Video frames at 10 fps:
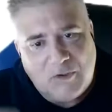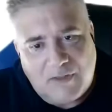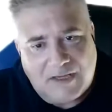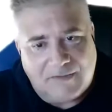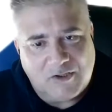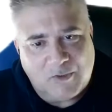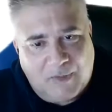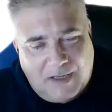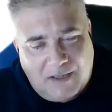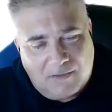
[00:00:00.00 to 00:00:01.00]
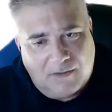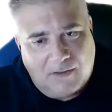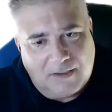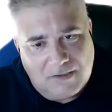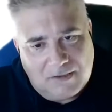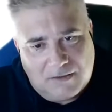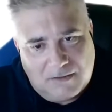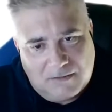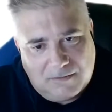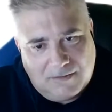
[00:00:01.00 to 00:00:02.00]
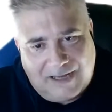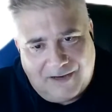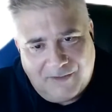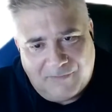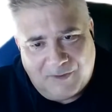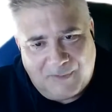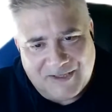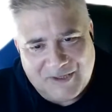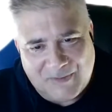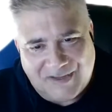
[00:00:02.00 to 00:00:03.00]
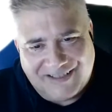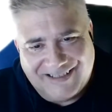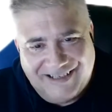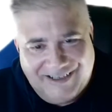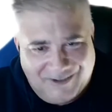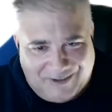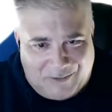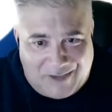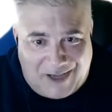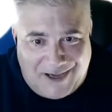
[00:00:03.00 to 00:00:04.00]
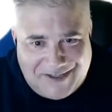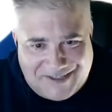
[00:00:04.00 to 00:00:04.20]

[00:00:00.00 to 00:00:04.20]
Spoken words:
you think of Japan. How do you feel about Japan? Look at those eyes.